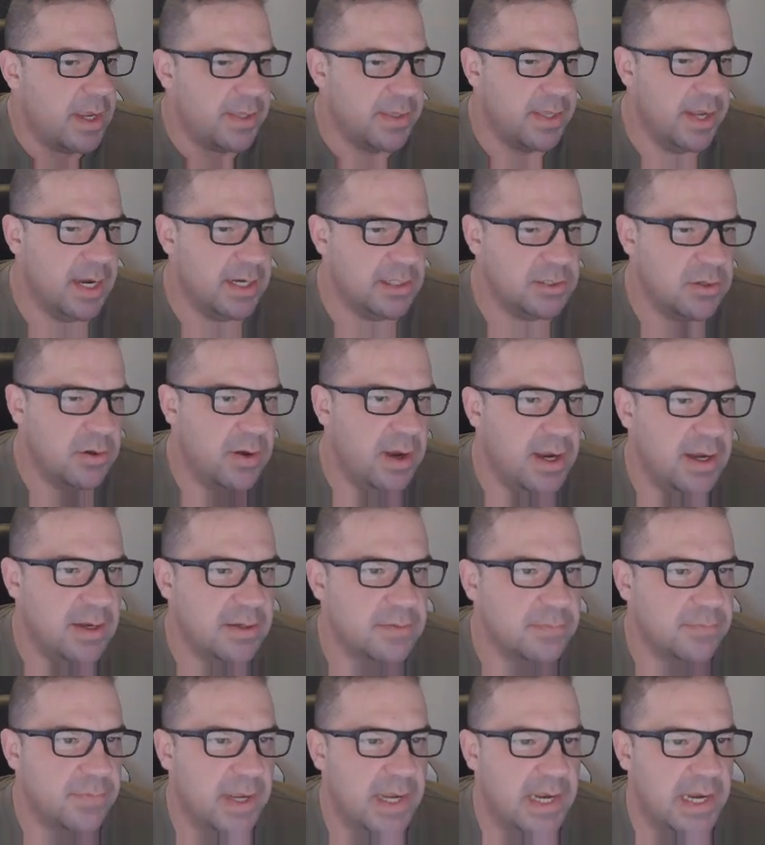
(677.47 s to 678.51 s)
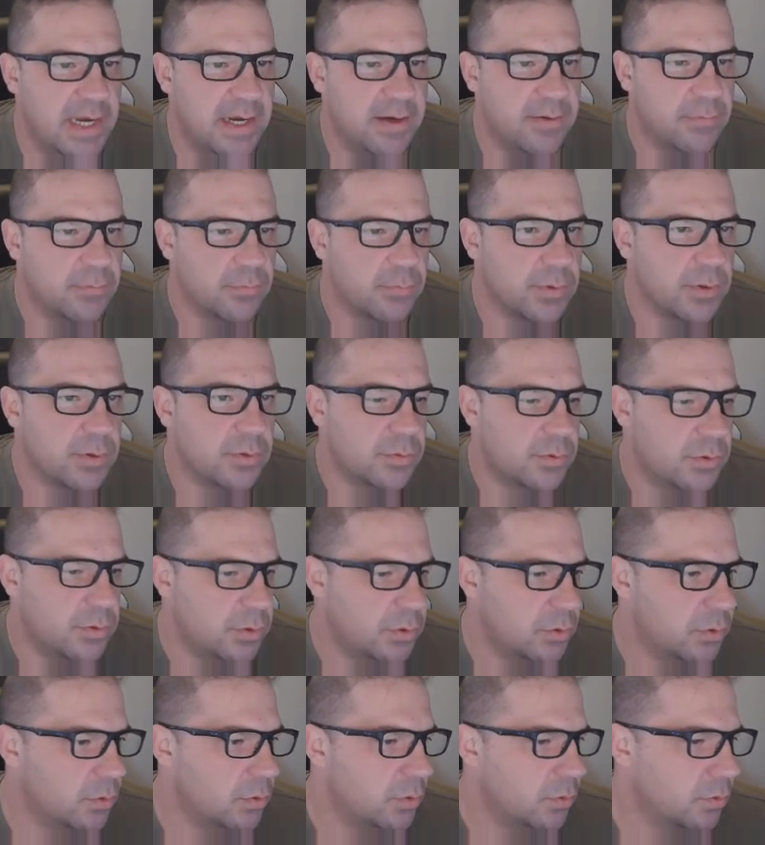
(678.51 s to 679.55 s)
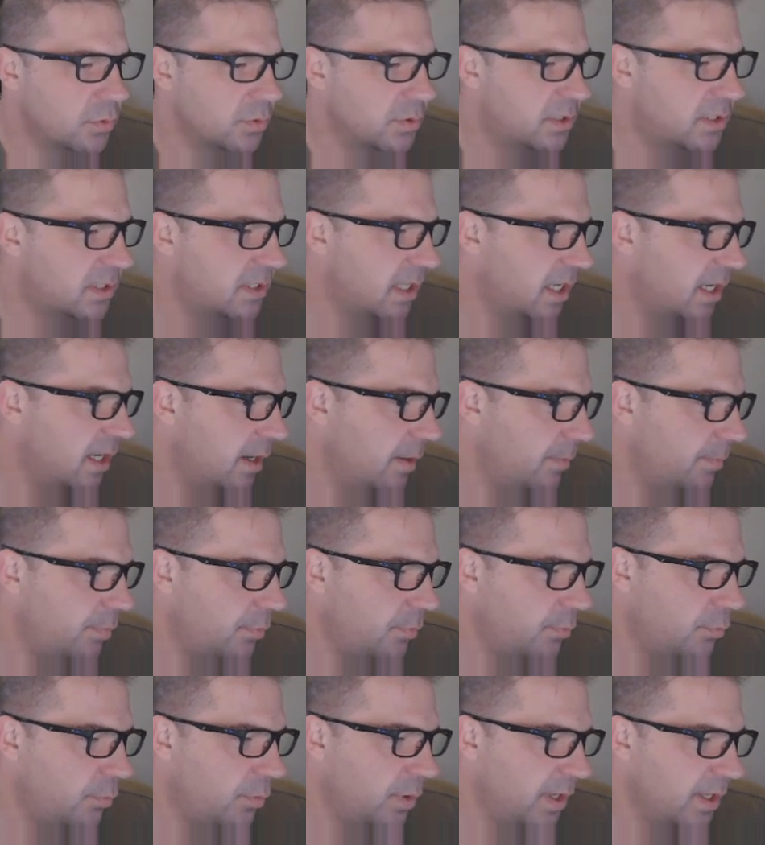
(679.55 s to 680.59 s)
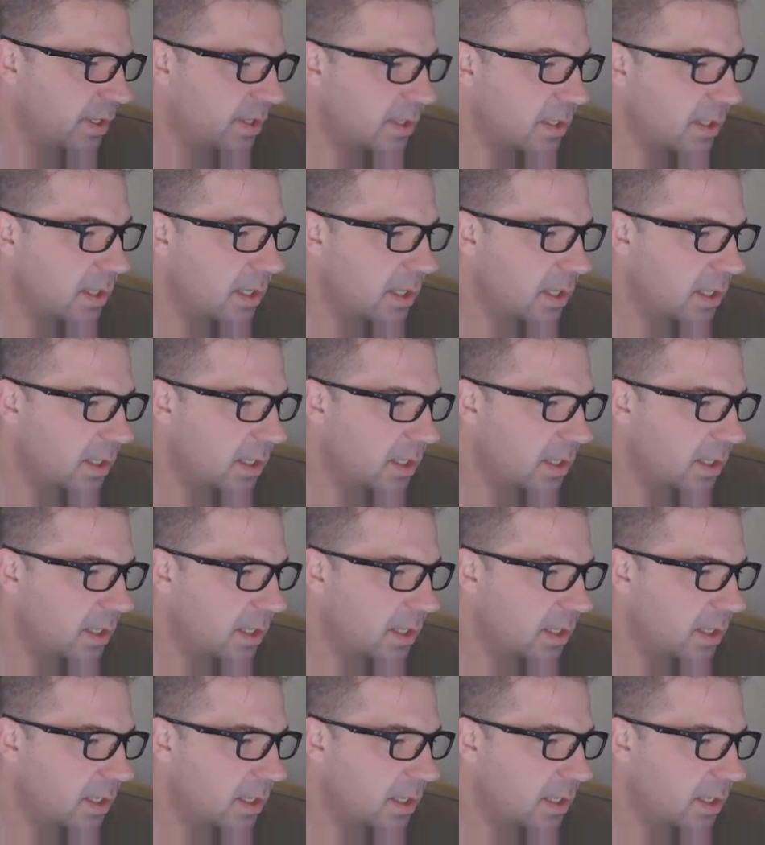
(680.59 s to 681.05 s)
They also have a real cool setup with